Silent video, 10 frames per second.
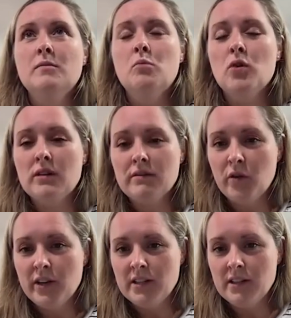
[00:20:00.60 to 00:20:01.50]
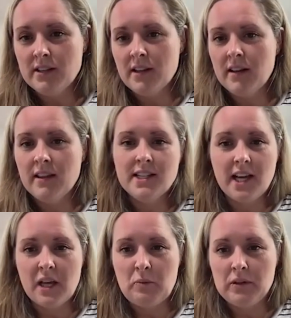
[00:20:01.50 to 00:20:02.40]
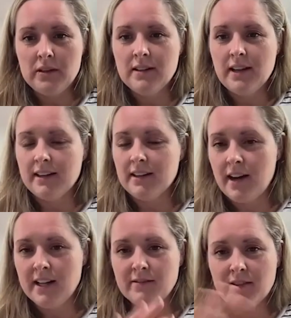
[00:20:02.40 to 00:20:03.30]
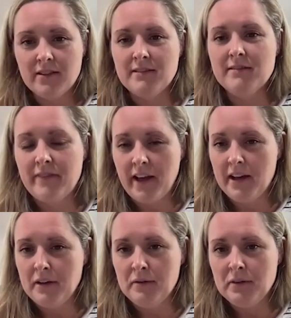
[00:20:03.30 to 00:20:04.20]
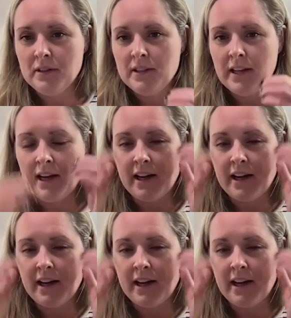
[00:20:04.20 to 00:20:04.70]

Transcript: more voices on the table can kind of confound